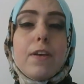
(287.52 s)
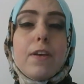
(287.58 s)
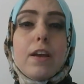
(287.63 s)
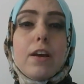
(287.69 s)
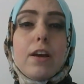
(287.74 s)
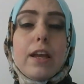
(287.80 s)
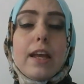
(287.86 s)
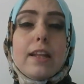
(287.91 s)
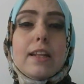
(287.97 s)

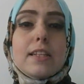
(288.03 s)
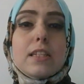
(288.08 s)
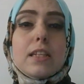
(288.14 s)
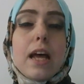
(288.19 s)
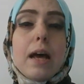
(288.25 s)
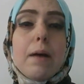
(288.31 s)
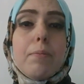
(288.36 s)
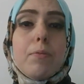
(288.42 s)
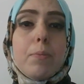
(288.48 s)
It is
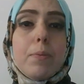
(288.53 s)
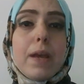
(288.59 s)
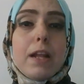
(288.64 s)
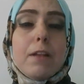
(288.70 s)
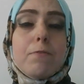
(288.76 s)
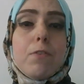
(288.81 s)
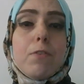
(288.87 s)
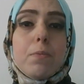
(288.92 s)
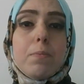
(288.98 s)
appropriate
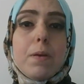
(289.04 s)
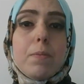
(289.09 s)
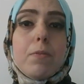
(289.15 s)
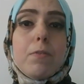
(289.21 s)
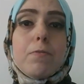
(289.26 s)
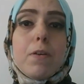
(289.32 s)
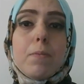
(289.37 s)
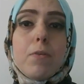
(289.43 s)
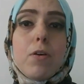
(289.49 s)
for people
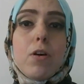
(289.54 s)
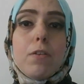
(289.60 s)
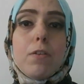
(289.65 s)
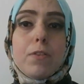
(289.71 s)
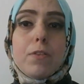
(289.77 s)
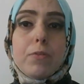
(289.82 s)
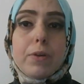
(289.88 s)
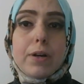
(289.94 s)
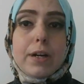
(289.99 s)
from all over the
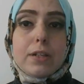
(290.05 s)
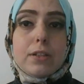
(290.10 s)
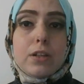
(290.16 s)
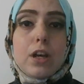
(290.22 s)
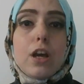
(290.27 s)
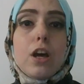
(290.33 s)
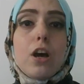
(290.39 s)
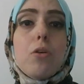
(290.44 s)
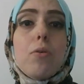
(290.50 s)
world
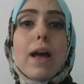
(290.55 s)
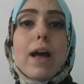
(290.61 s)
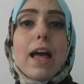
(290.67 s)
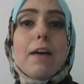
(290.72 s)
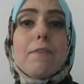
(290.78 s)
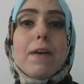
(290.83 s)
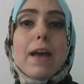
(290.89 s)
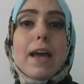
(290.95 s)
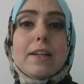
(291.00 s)
who
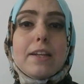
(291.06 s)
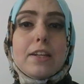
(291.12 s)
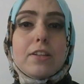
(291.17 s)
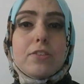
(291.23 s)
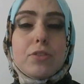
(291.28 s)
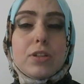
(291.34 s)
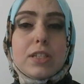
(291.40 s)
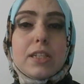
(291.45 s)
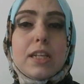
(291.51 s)
have an
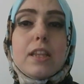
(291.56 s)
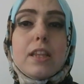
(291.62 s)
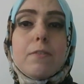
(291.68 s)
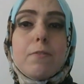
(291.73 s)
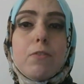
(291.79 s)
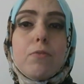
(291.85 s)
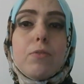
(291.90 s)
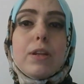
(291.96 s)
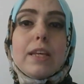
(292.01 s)
interest in the
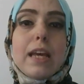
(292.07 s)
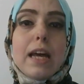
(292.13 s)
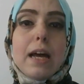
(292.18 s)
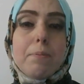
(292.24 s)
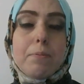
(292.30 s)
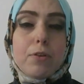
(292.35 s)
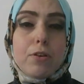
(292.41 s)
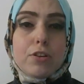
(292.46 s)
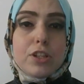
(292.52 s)
following
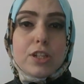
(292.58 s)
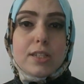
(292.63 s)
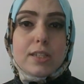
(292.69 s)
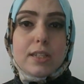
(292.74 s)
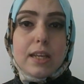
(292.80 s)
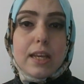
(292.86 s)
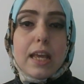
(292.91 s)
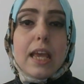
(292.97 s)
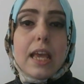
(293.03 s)
approaches:
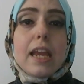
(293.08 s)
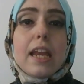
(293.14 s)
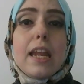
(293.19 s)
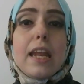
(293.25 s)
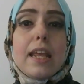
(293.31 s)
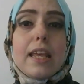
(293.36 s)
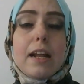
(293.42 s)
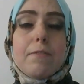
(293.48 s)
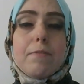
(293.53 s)

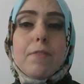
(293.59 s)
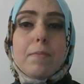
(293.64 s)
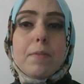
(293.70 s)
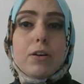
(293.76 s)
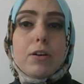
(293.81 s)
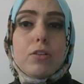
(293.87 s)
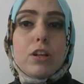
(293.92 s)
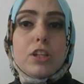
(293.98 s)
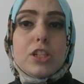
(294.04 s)
clinical
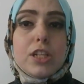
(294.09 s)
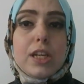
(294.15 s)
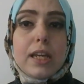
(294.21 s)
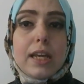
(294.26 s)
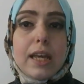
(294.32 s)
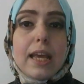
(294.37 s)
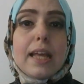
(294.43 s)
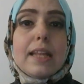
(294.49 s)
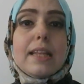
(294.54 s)
pharmacology,
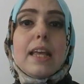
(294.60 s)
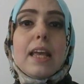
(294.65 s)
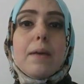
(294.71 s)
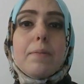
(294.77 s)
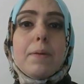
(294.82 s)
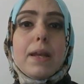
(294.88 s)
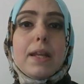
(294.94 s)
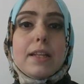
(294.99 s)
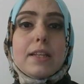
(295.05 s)

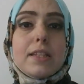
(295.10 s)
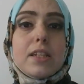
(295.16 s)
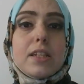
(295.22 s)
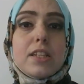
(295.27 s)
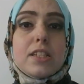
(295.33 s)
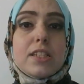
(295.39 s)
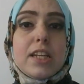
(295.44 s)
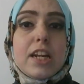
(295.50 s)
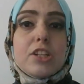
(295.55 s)
diabetes
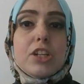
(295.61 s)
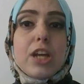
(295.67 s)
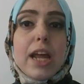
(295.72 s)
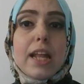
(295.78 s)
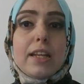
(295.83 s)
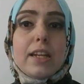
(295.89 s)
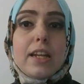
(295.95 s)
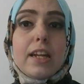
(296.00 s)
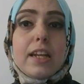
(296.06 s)
research and
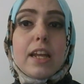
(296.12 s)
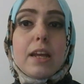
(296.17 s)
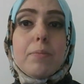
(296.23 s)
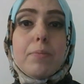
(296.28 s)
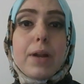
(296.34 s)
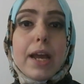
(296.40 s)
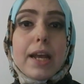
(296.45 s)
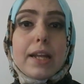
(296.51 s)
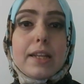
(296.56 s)
clinical
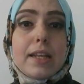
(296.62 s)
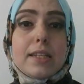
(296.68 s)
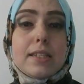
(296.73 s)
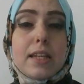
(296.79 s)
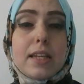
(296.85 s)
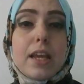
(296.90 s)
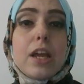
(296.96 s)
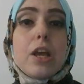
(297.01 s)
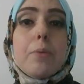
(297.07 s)
practice,
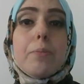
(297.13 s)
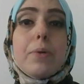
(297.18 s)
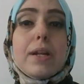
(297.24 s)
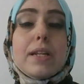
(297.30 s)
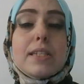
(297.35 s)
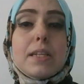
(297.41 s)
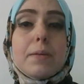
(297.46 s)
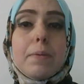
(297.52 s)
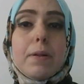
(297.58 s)

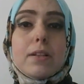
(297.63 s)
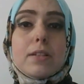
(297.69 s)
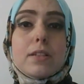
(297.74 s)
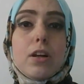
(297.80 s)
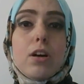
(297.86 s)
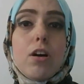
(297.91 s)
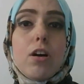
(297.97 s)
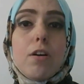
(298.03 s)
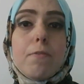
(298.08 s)
principles
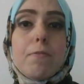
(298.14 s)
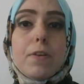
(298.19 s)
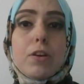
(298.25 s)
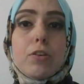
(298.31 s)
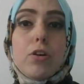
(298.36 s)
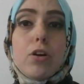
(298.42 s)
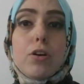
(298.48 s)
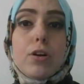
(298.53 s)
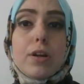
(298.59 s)
of
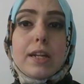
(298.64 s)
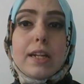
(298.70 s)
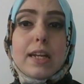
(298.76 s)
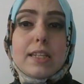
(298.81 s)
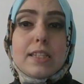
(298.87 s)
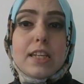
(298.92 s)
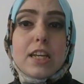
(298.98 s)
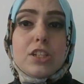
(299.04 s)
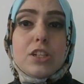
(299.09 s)

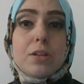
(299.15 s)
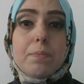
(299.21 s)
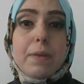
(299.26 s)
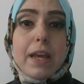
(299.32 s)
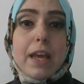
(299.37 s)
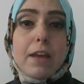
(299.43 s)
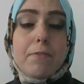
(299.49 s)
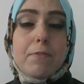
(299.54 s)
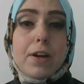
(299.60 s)
organization
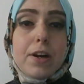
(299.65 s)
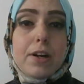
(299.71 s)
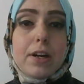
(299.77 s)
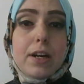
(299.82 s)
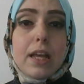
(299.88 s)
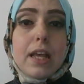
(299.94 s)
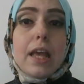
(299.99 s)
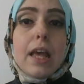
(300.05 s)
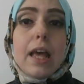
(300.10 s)
behavior,
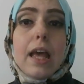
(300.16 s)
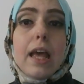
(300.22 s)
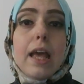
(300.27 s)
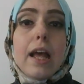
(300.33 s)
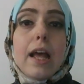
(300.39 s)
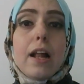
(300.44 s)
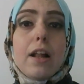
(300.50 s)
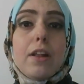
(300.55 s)
health